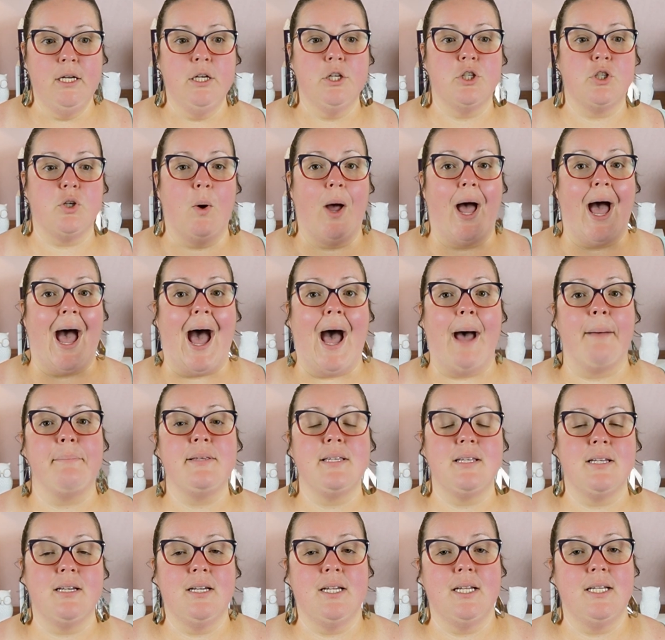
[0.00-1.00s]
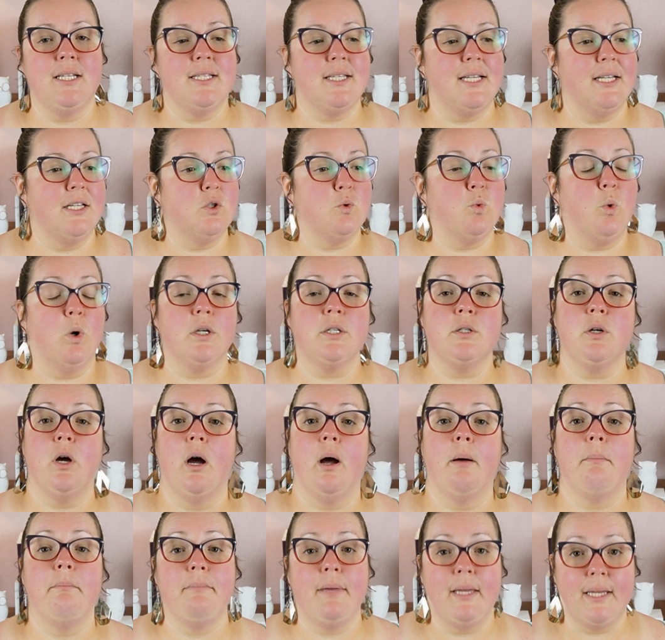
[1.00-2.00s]
so abstinence has worked
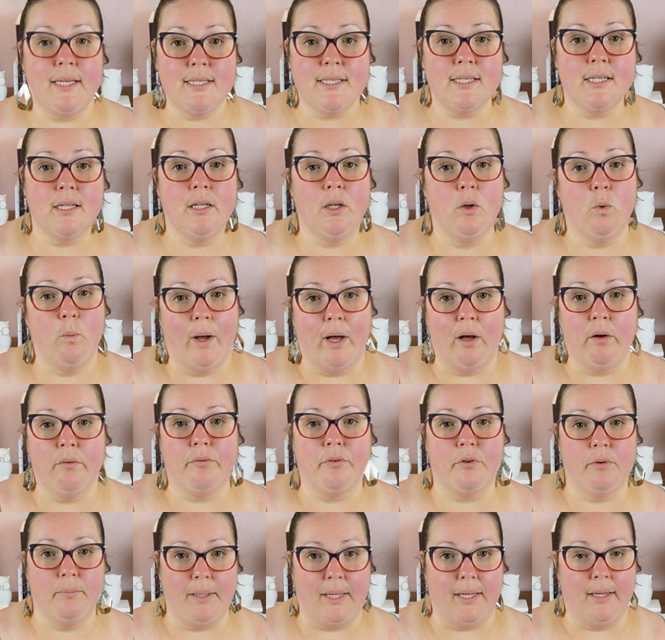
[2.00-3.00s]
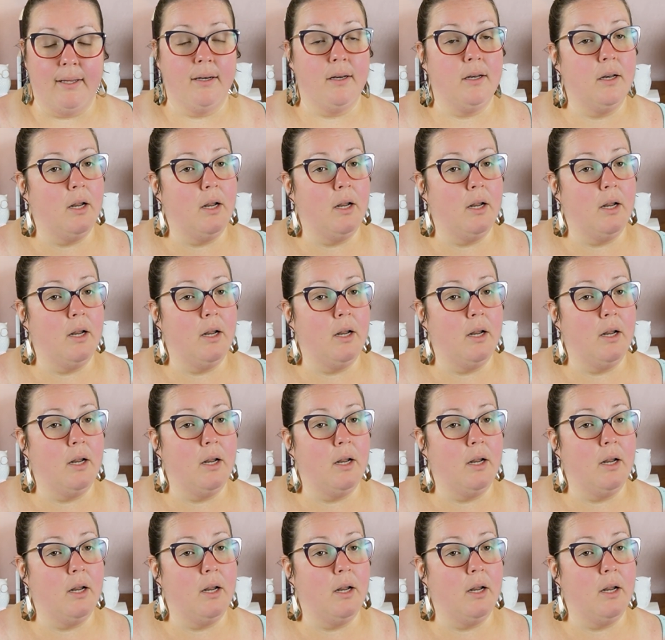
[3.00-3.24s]
amazingly well for me.